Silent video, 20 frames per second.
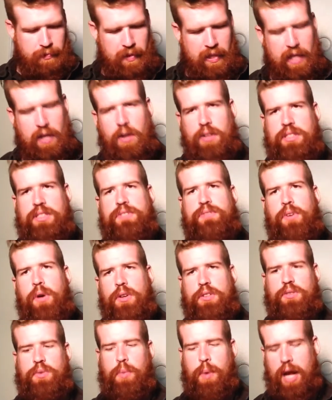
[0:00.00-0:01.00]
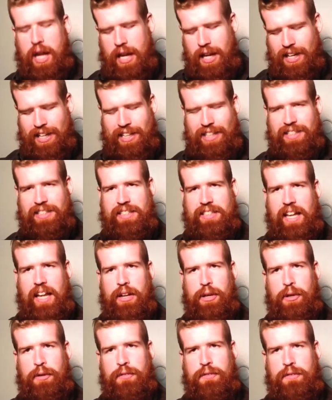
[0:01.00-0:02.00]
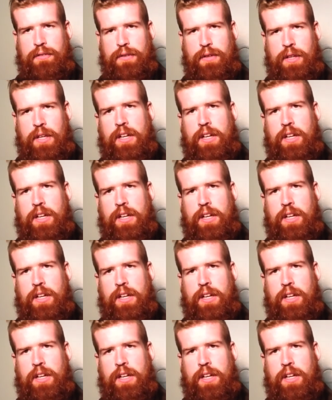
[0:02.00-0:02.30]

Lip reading: it all just falls away instead of,